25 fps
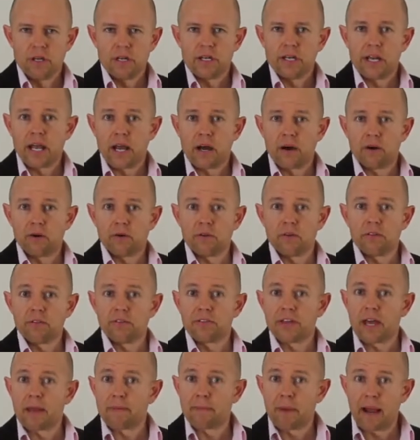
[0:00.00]
Now,
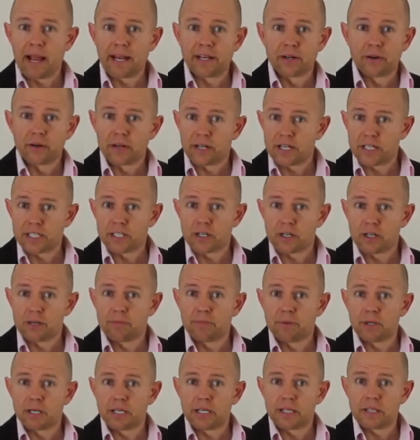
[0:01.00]
they may not necessarily
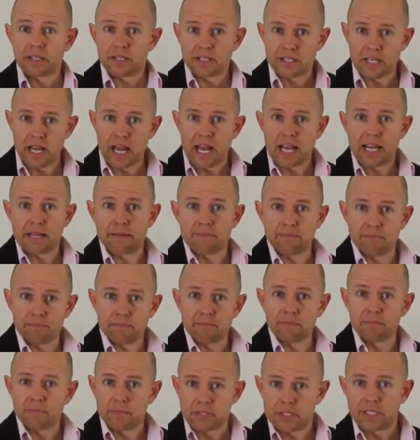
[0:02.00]
be the same
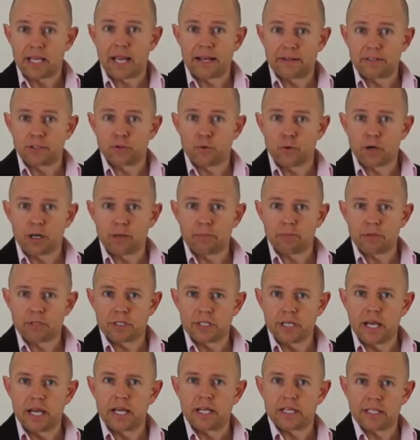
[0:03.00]

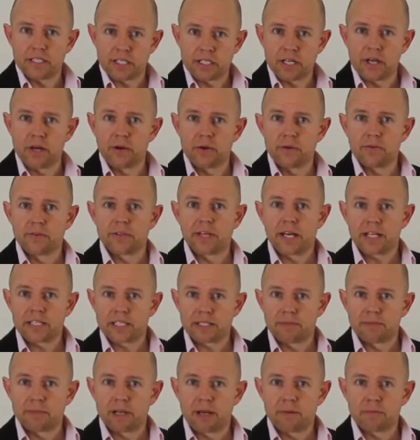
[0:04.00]
20%, so that's
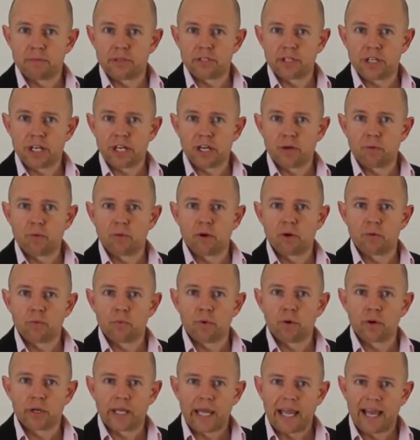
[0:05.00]
some numbers you're going to want to
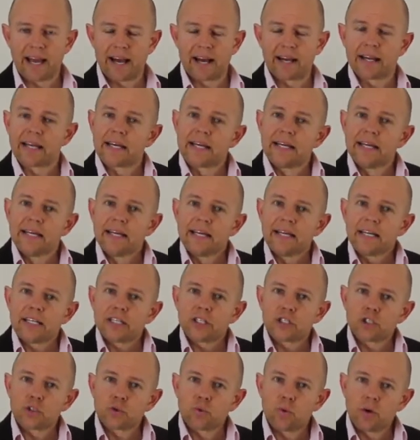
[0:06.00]
work out.
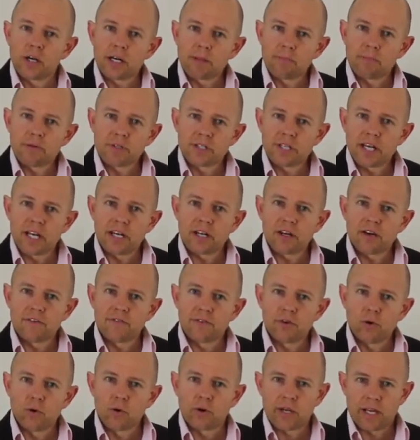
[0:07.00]
20% of
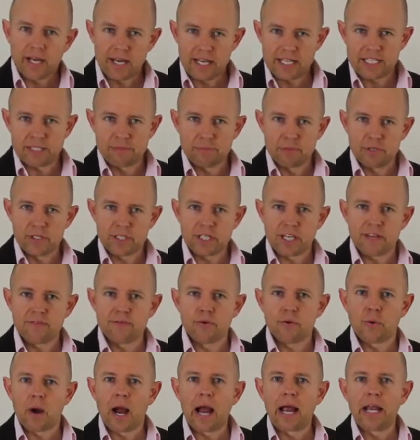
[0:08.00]
your customers give
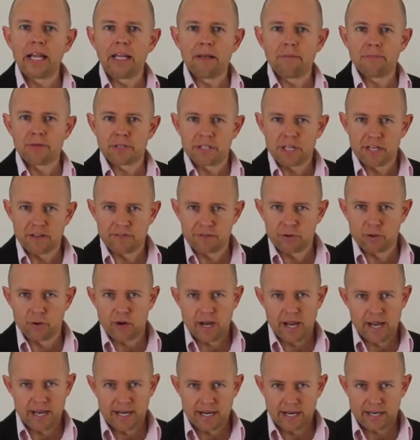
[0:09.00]
you 80% of your
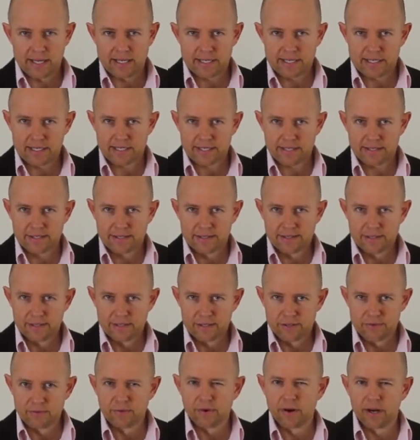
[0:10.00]
headaches,
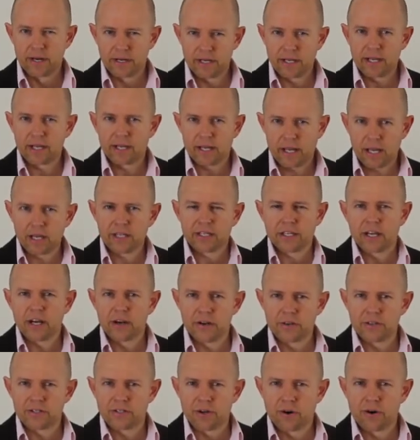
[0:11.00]
right? It
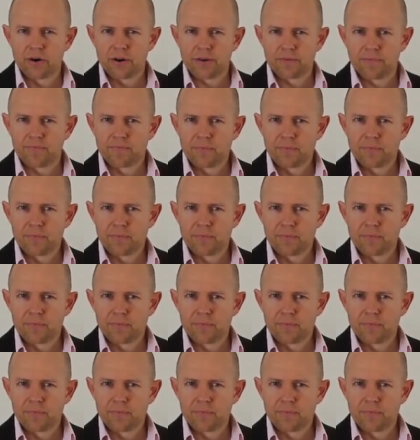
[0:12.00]
goes on.